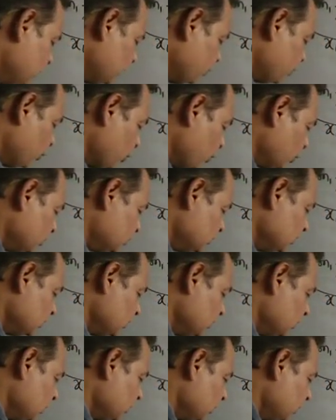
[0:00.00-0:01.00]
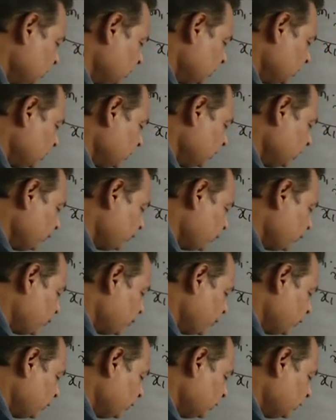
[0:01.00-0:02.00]
force F
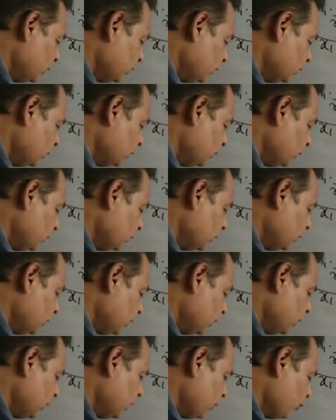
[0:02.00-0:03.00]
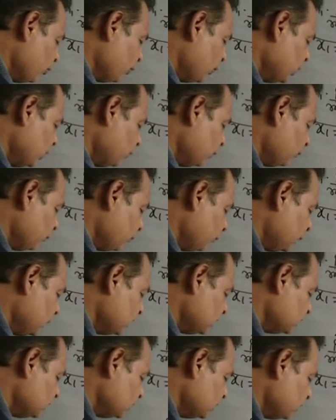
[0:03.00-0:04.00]
upon m1
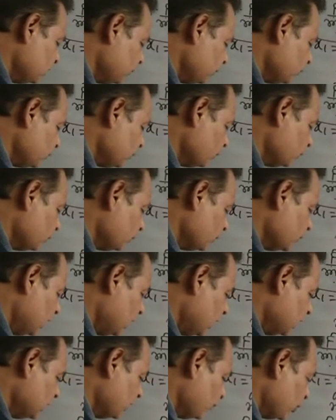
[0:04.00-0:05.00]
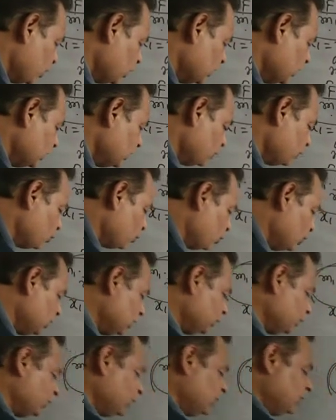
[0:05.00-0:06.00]
plus m2. I have already told
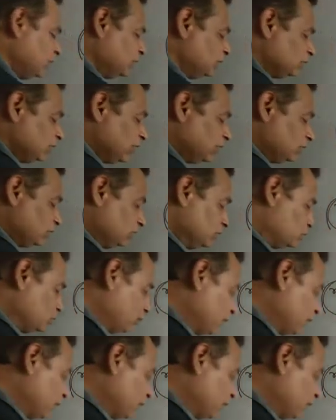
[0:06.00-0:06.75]
you that this